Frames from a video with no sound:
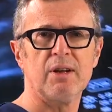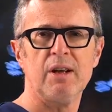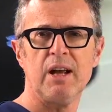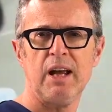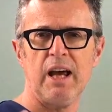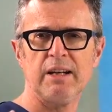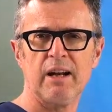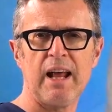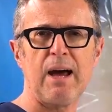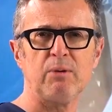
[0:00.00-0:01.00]
it and
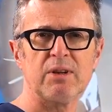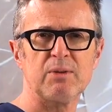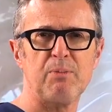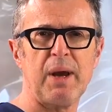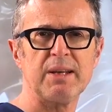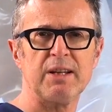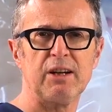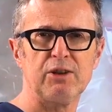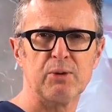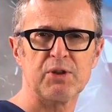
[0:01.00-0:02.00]
allowed us
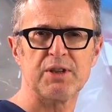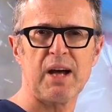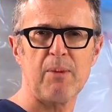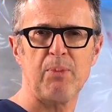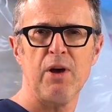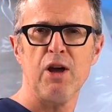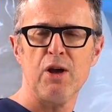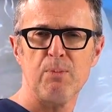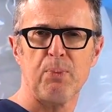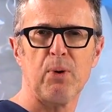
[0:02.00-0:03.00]
basically to stop,
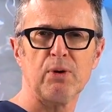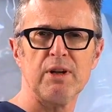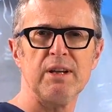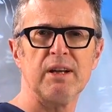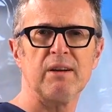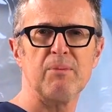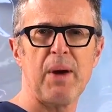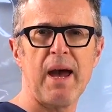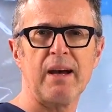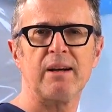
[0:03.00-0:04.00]
pull the needle
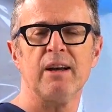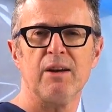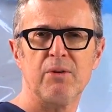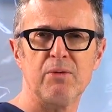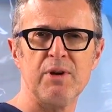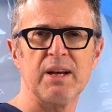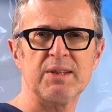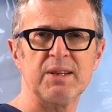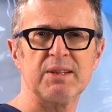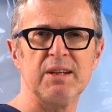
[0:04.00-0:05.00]
back,
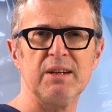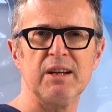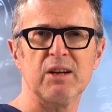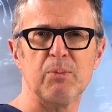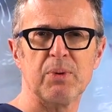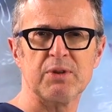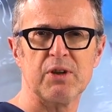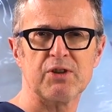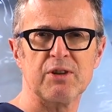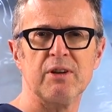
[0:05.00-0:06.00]
reassess the needle
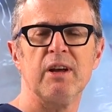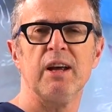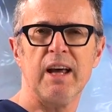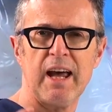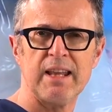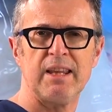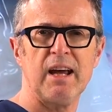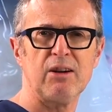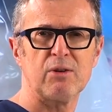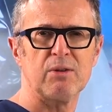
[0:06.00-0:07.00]
position, and
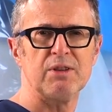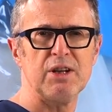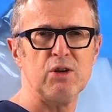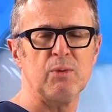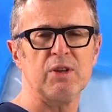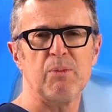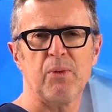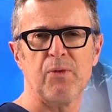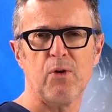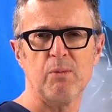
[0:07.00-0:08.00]
then continue with the
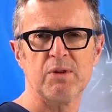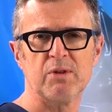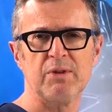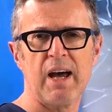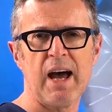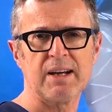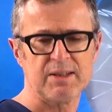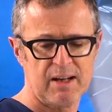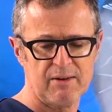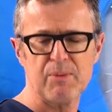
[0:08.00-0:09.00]
performance of the
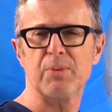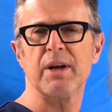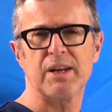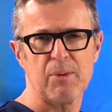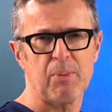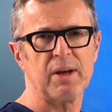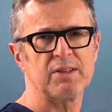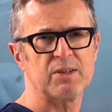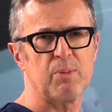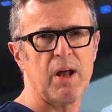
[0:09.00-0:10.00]
axillary brachial
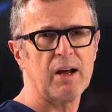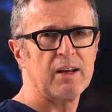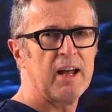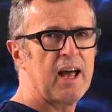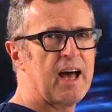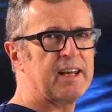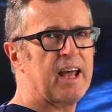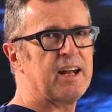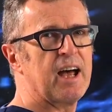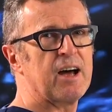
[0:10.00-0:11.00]
plexus block.
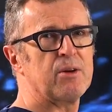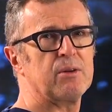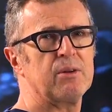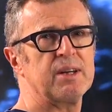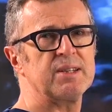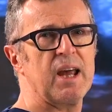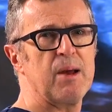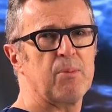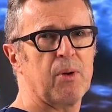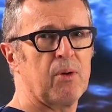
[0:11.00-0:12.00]
Again, another
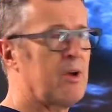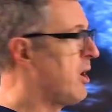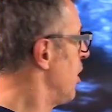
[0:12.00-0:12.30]
example